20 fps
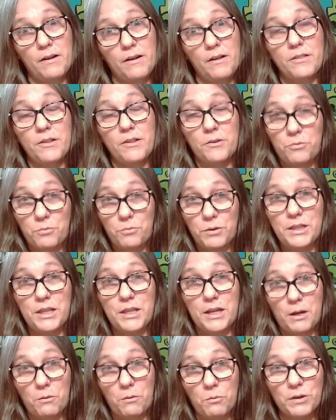the three
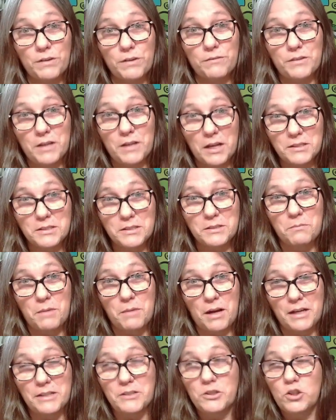that I would have
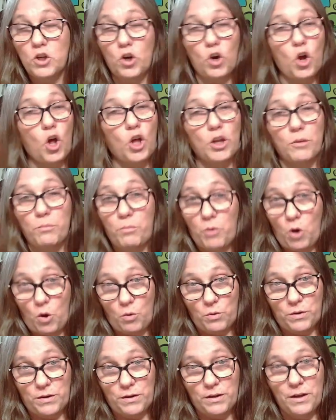customized, are all
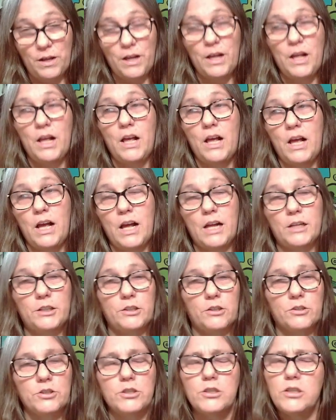broke. And, you
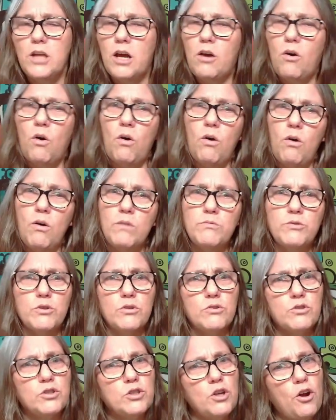know, she's like, oh, I'm
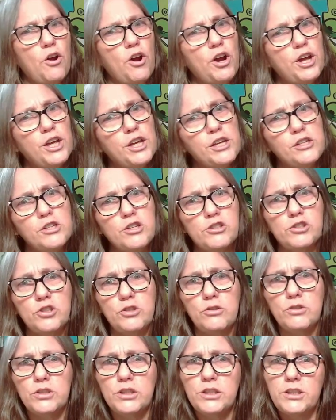so sorry. He's
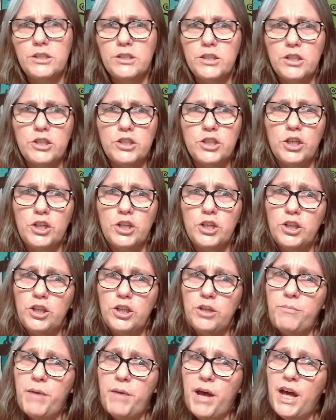usually such a
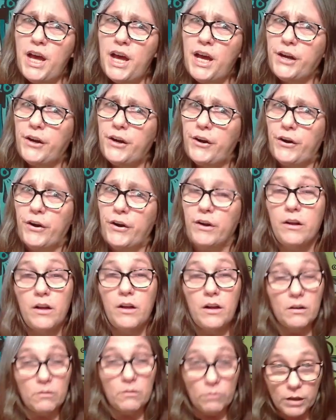good packer.
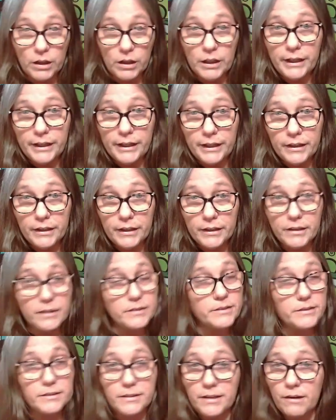Really?
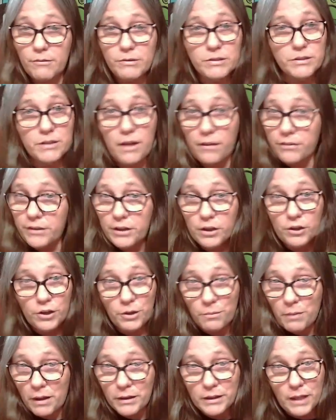Because there was nothing good
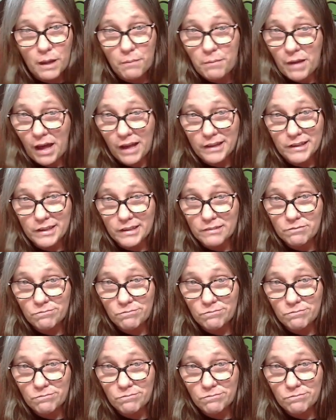about that packing,